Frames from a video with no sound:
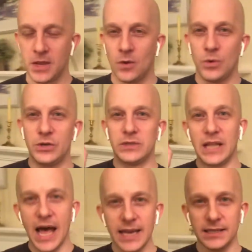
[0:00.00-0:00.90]
When you
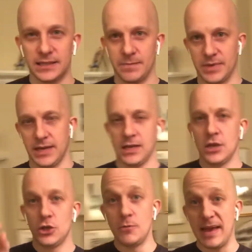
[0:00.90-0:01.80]
lie to somebody,
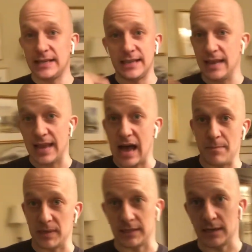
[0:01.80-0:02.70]
you may say the
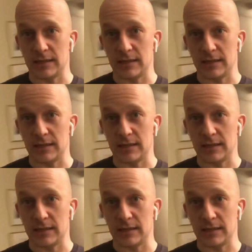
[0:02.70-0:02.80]
opposite.